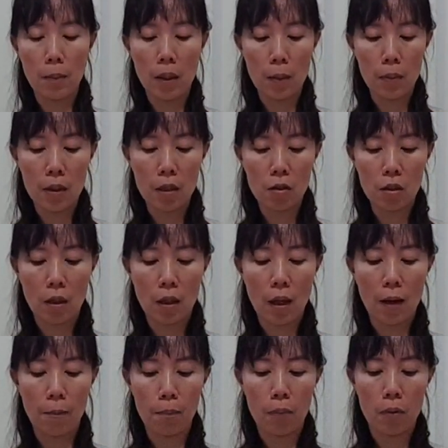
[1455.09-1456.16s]
maybe actually
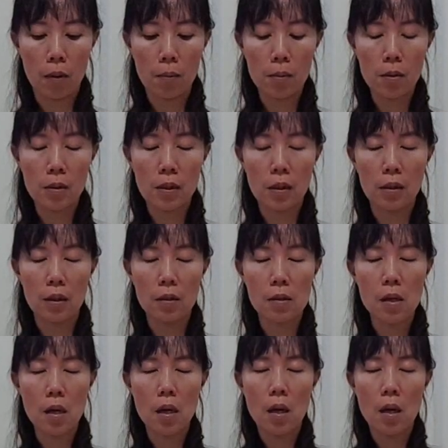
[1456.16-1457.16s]
have problems sitting